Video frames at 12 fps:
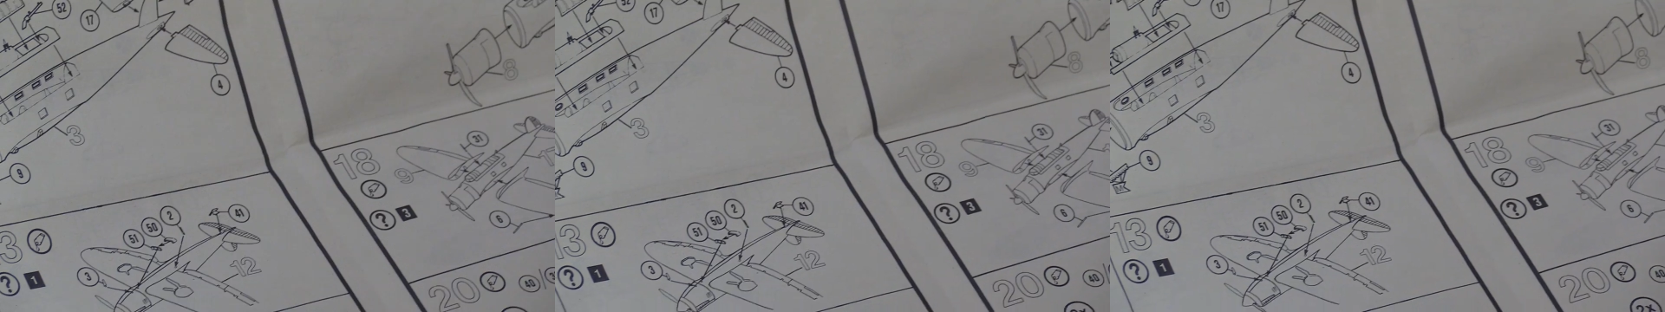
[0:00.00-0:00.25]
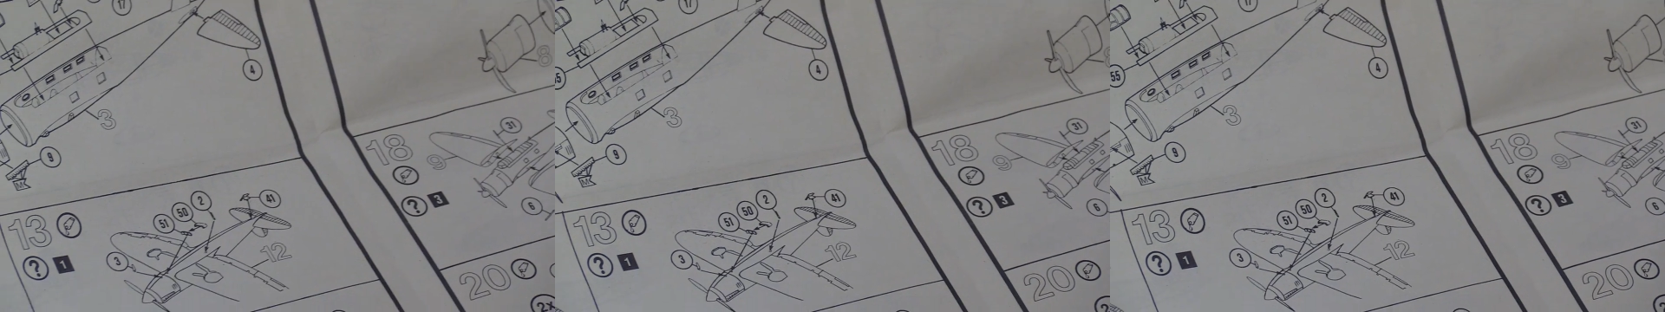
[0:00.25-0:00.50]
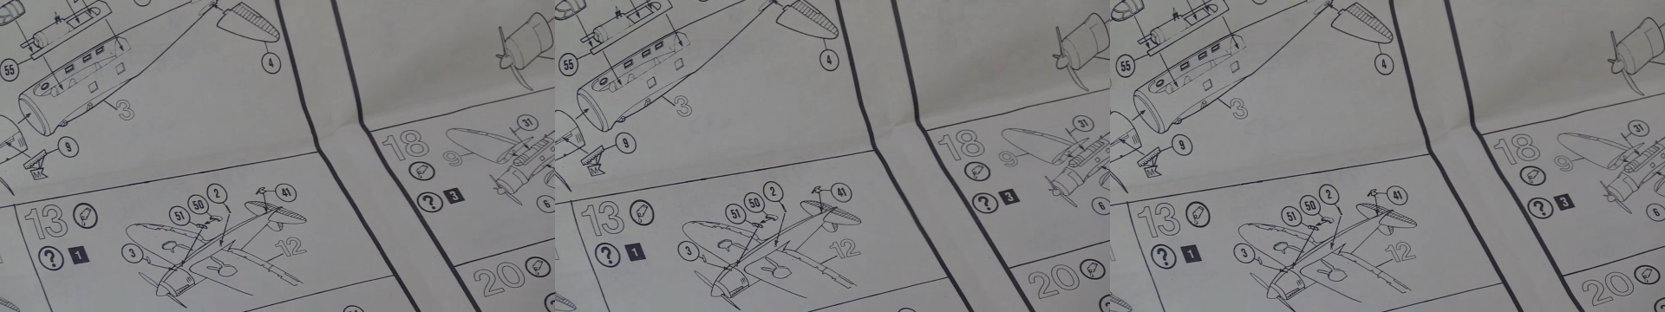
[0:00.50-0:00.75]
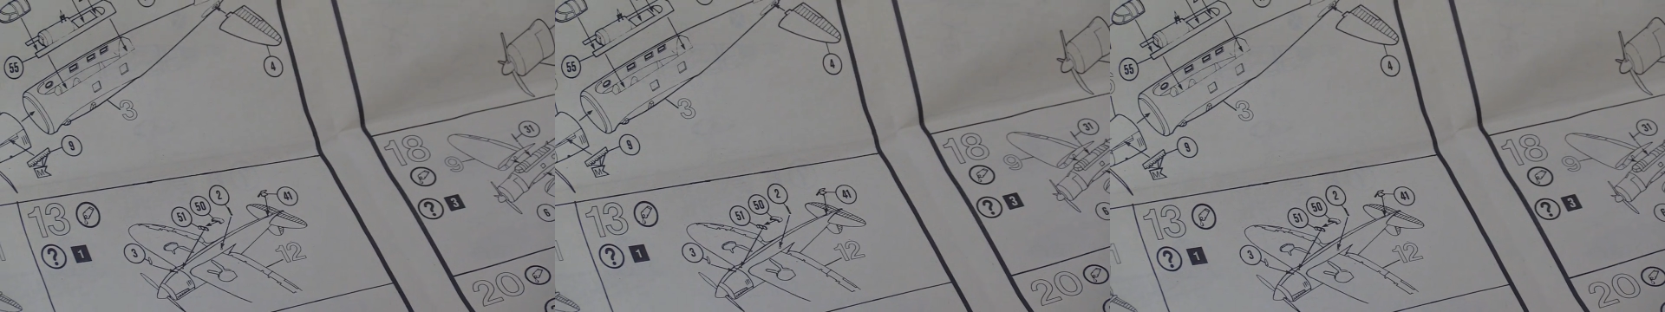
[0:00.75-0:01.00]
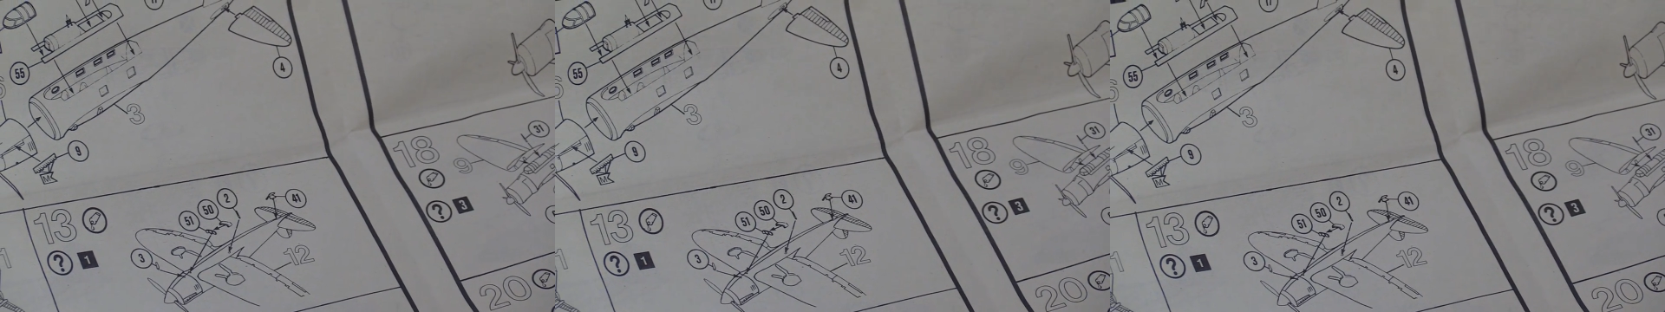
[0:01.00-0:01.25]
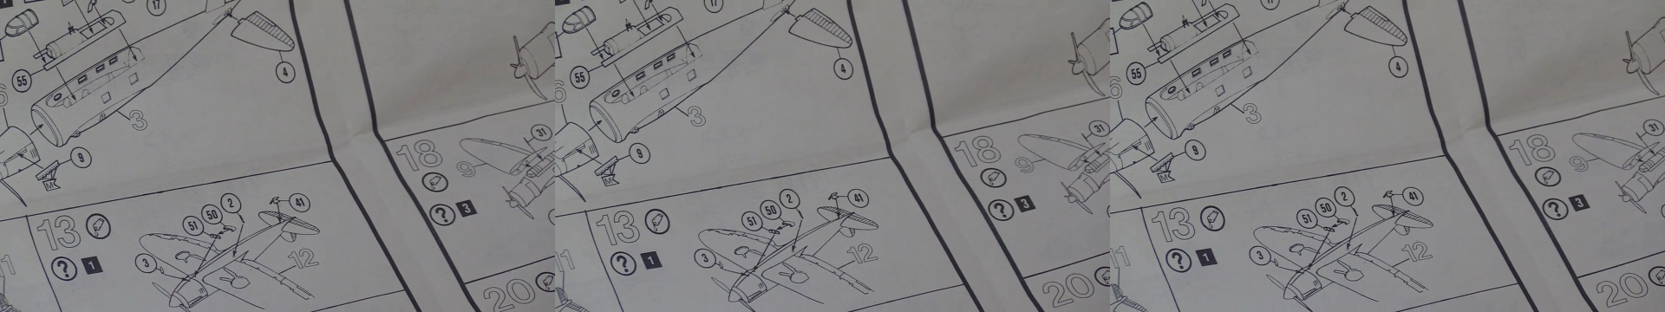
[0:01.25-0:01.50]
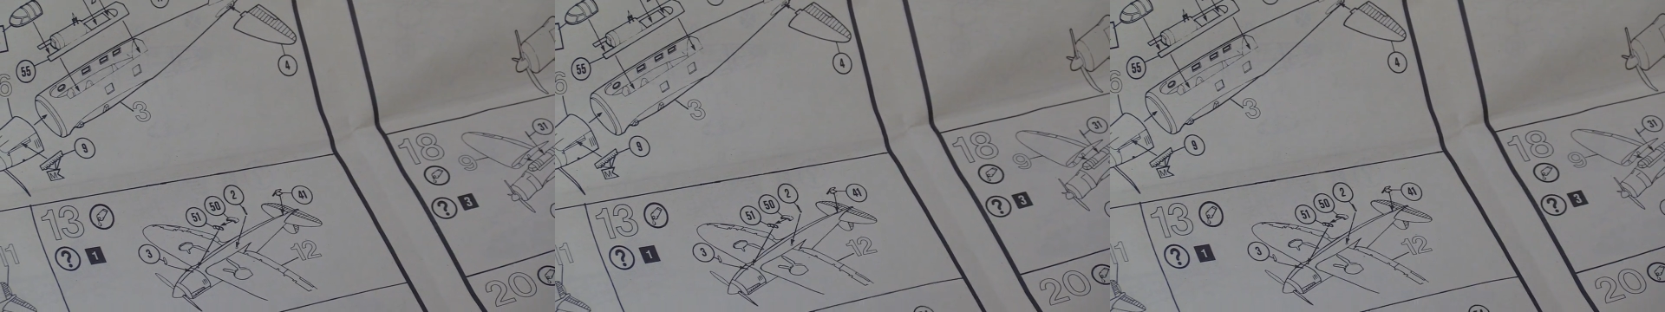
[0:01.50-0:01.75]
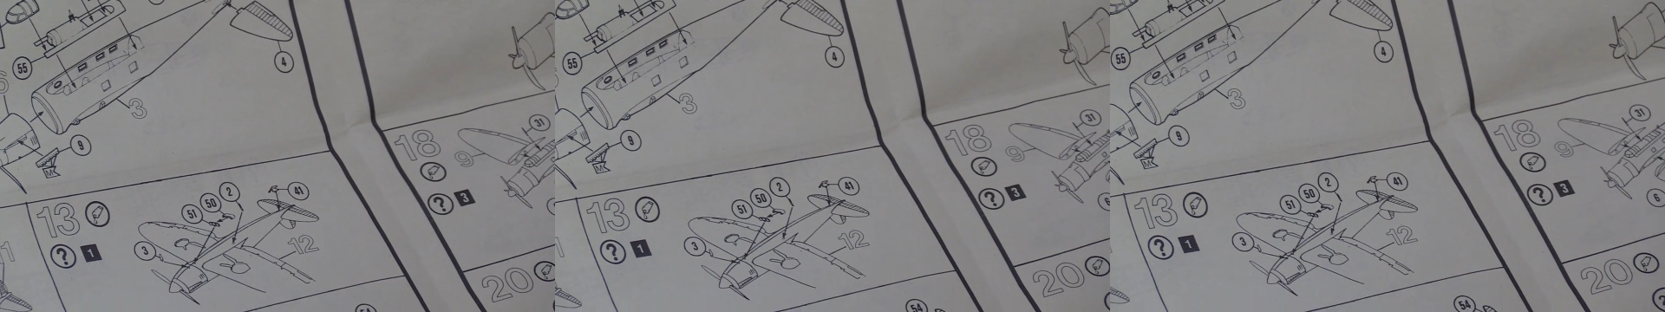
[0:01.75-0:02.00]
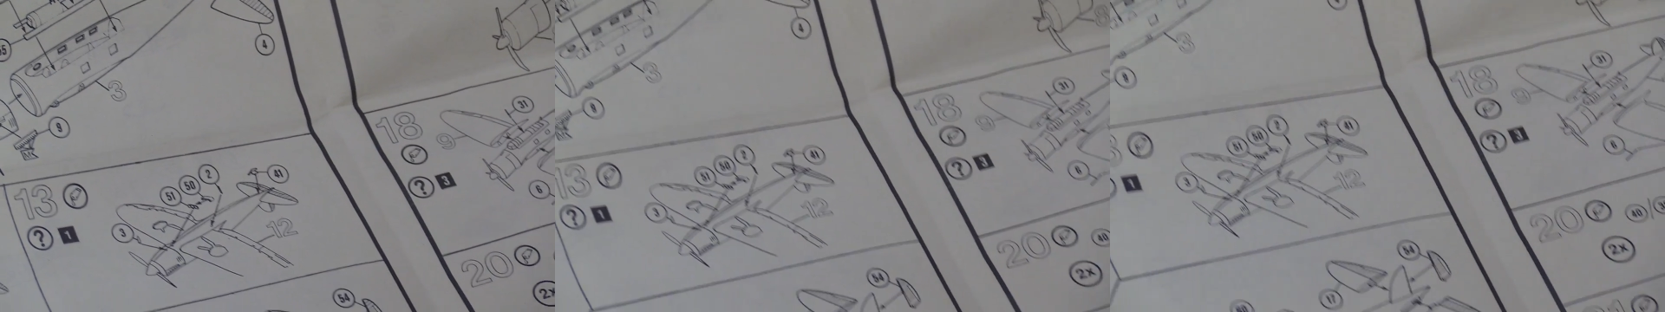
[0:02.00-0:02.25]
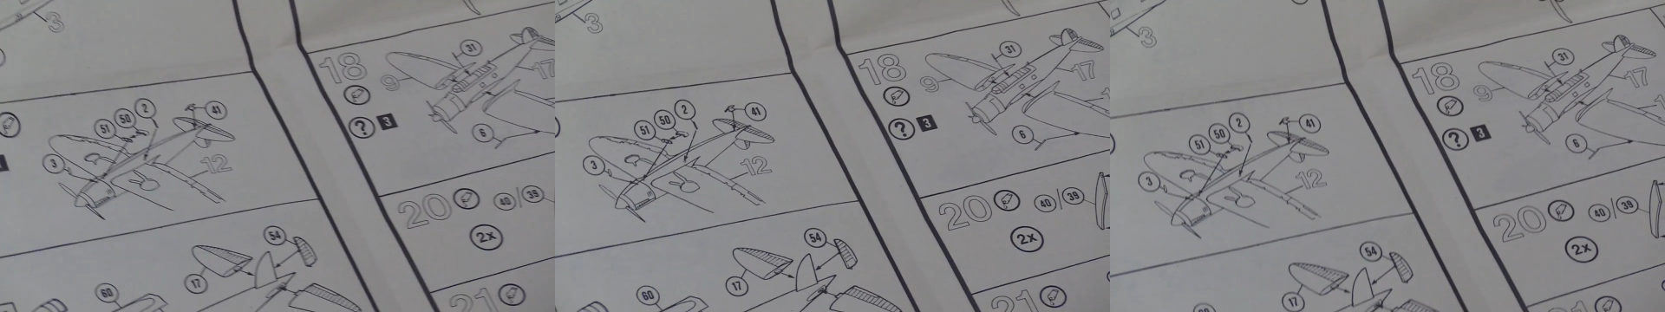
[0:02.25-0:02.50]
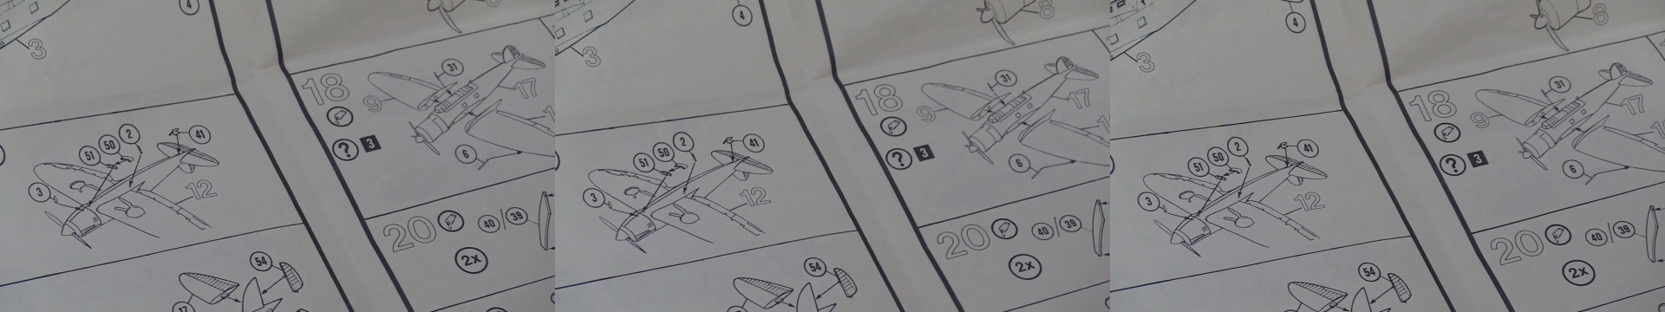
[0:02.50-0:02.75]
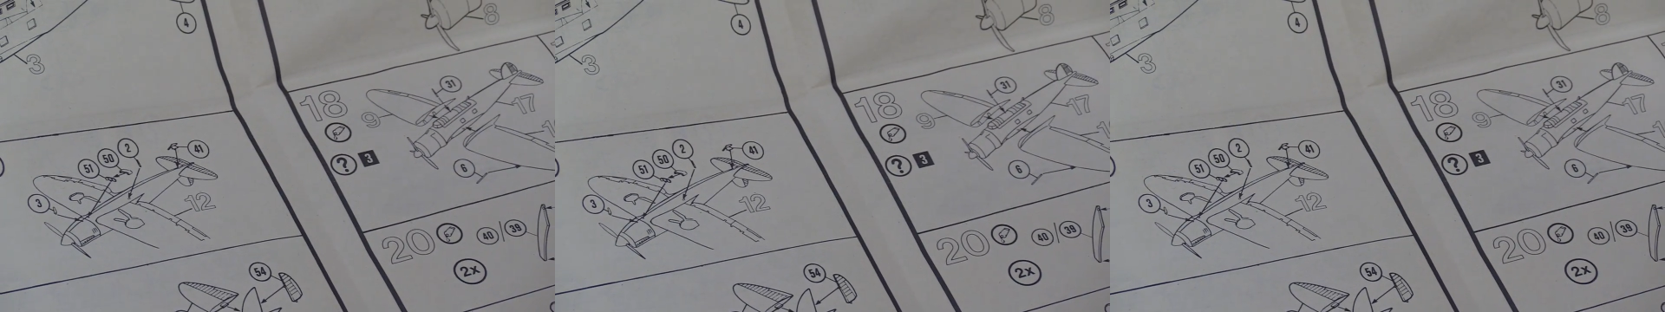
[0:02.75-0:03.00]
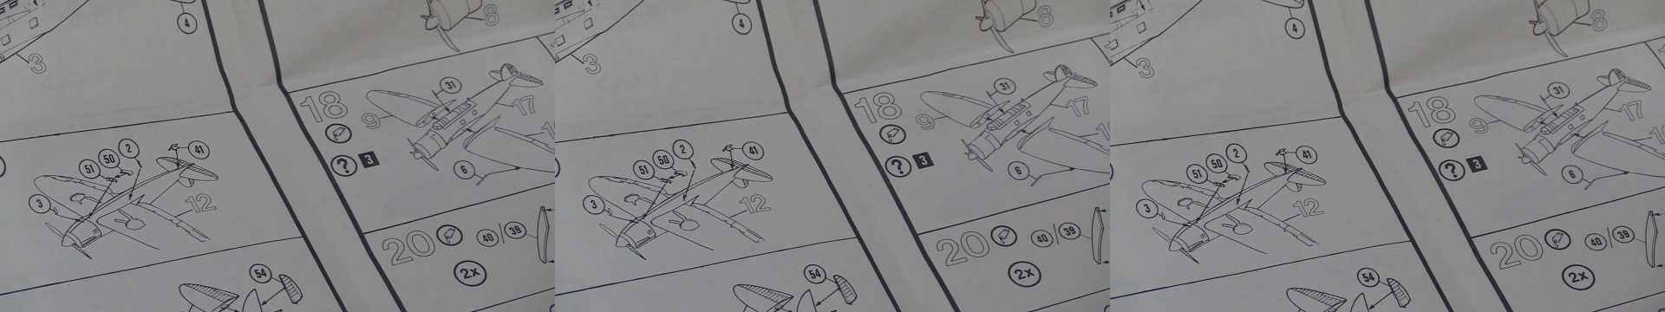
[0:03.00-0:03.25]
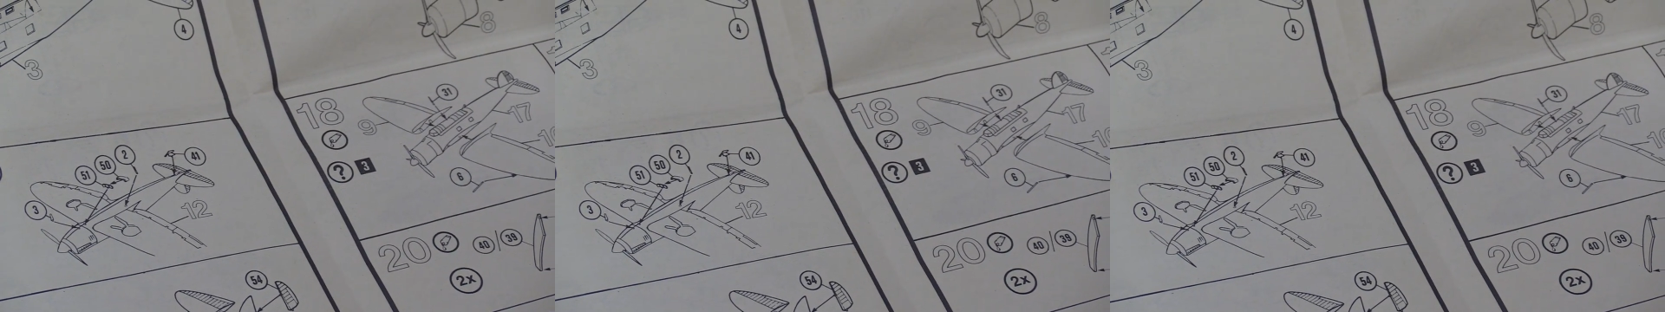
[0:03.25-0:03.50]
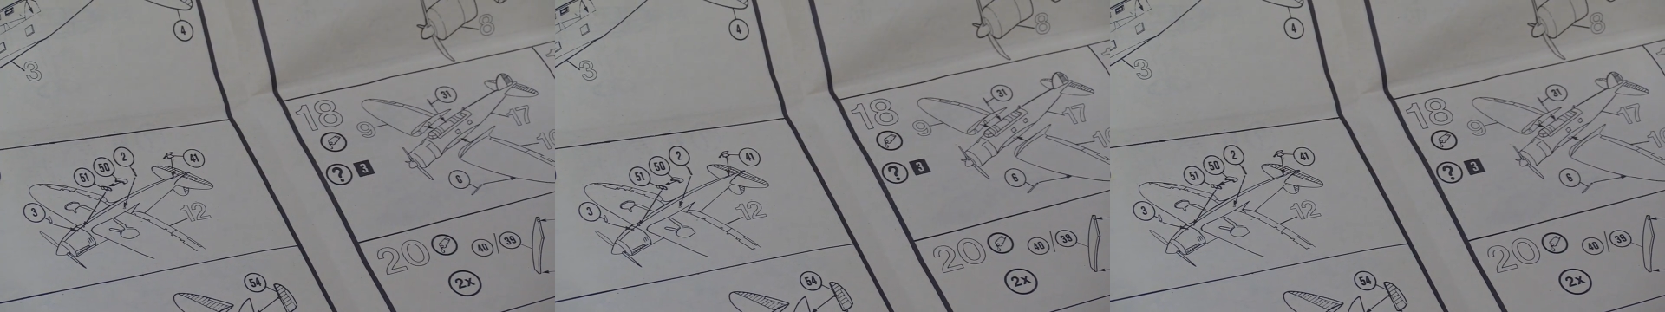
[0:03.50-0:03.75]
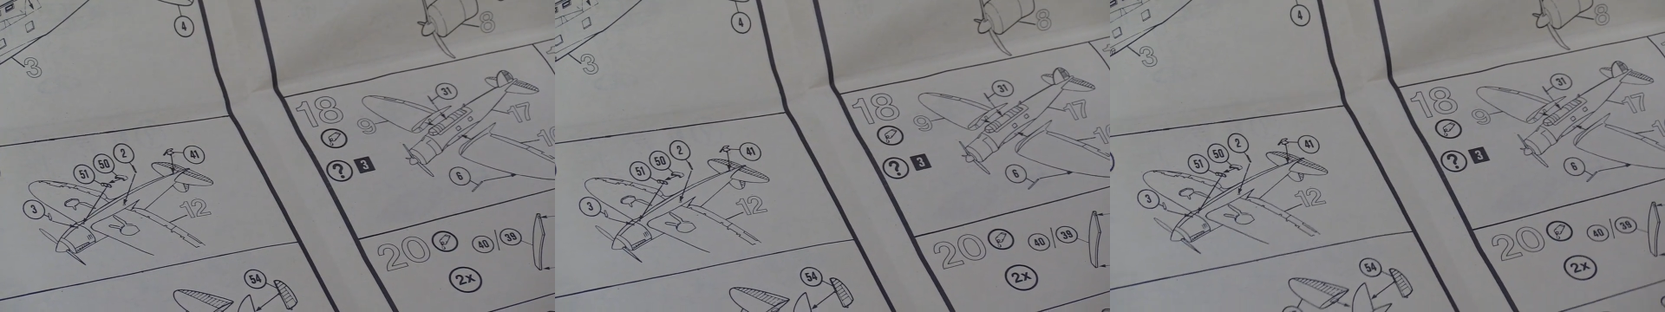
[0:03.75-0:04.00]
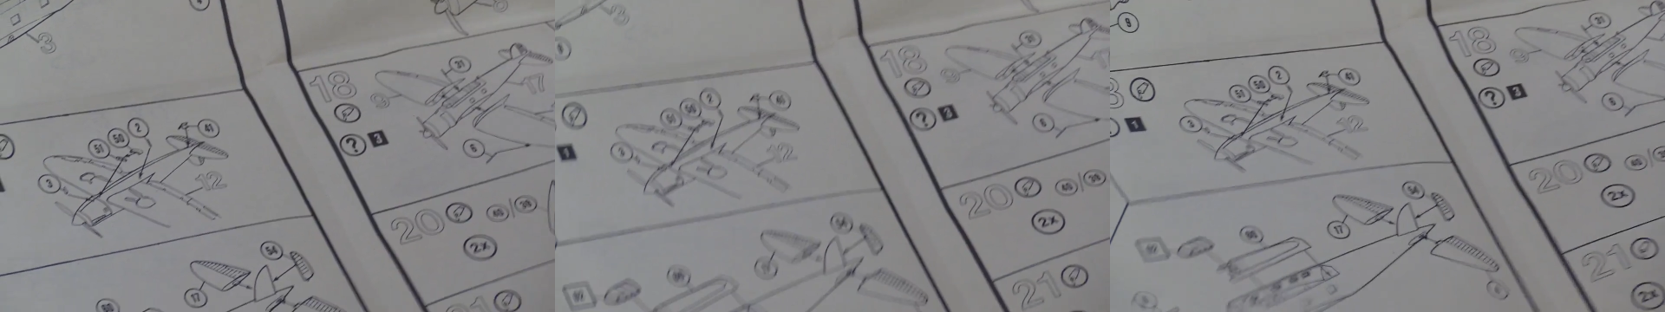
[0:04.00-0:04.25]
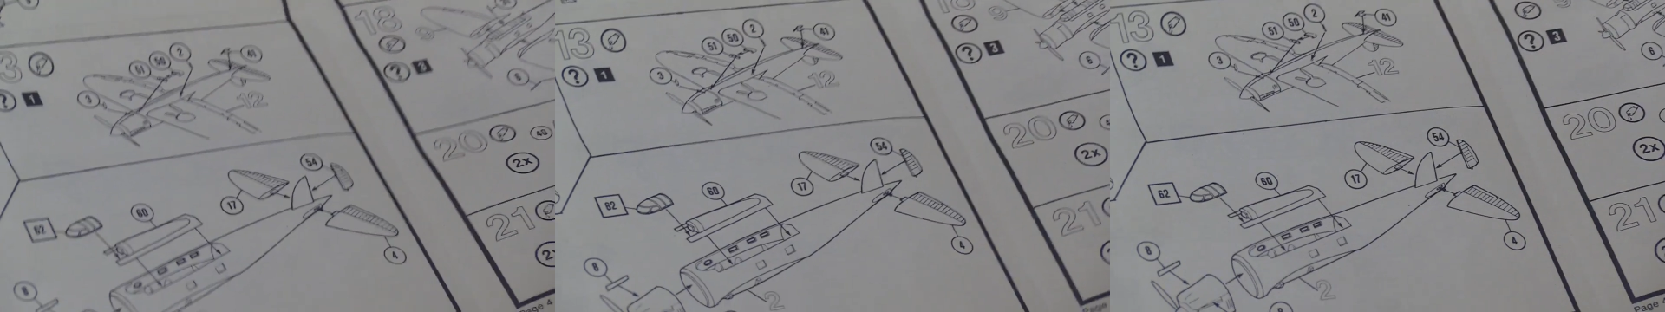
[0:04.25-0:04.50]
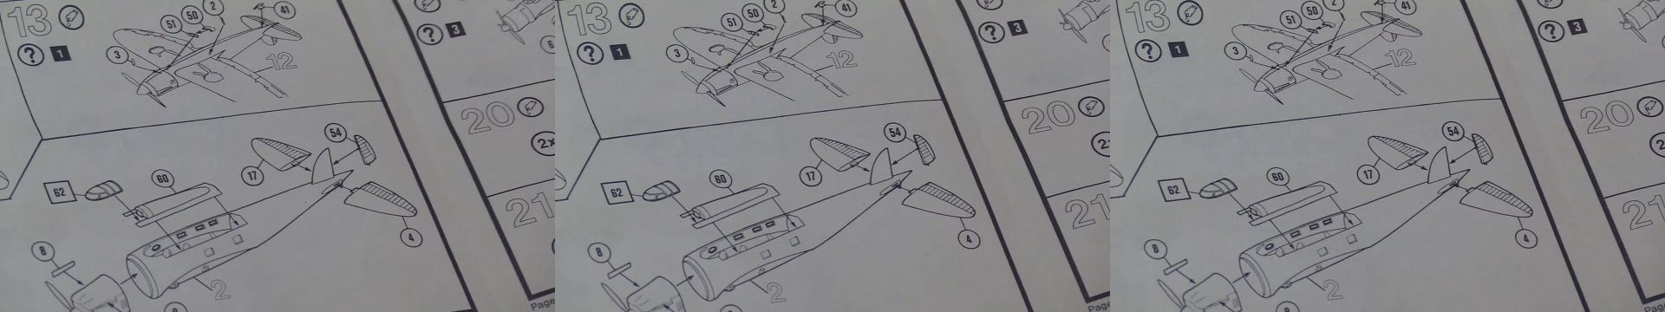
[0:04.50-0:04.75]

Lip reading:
[unreadable: no face in view]